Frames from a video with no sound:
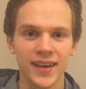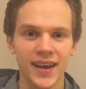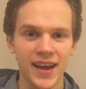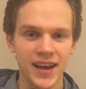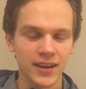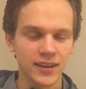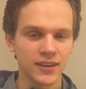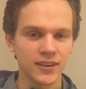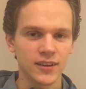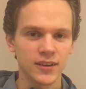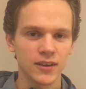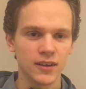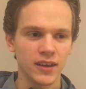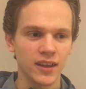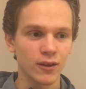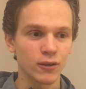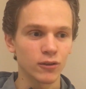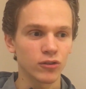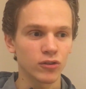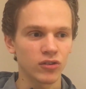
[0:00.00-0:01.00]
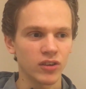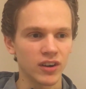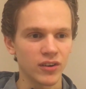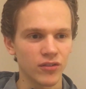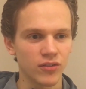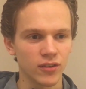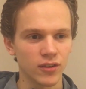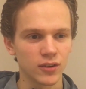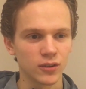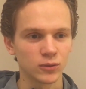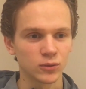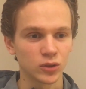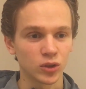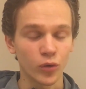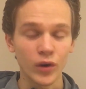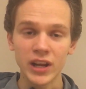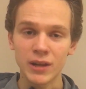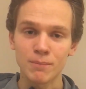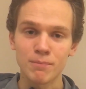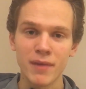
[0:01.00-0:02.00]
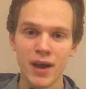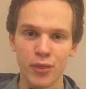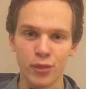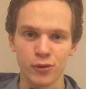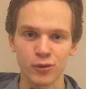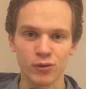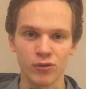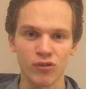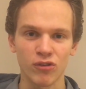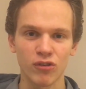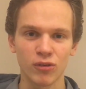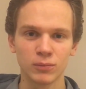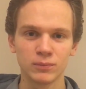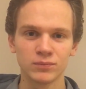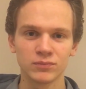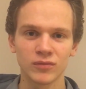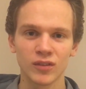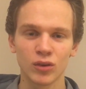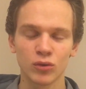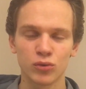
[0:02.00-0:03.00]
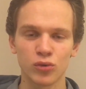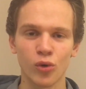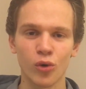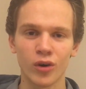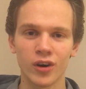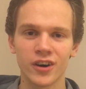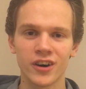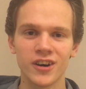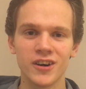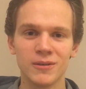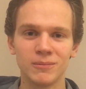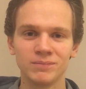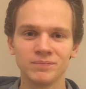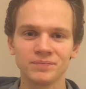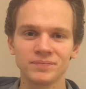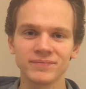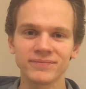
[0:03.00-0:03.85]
And he also shares great methods for